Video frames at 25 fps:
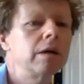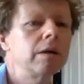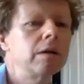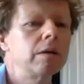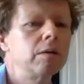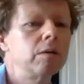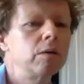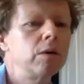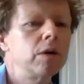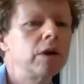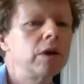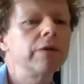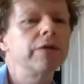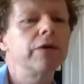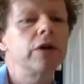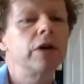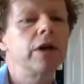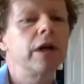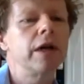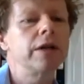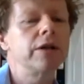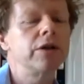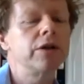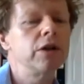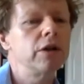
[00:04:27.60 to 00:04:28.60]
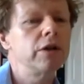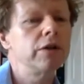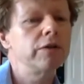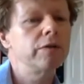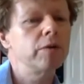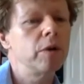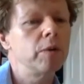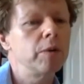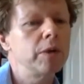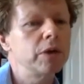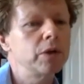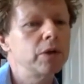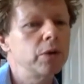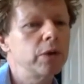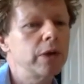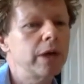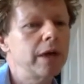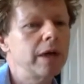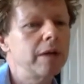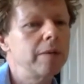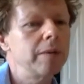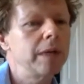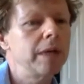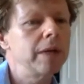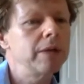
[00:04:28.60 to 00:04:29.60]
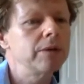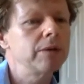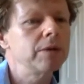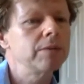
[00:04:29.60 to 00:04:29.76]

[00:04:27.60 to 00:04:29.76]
Will give you an idea of what we're talking about.